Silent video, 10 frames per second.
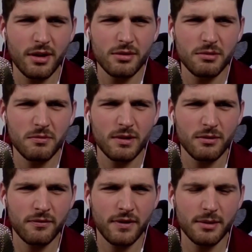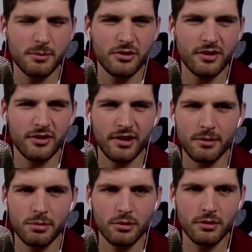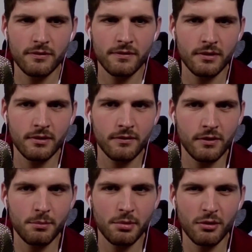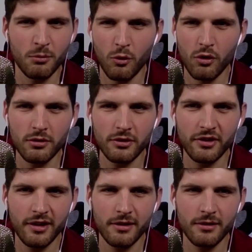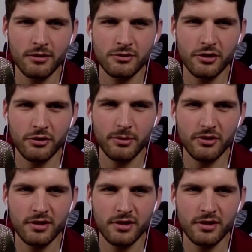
the only real famous example of football war is that Christmas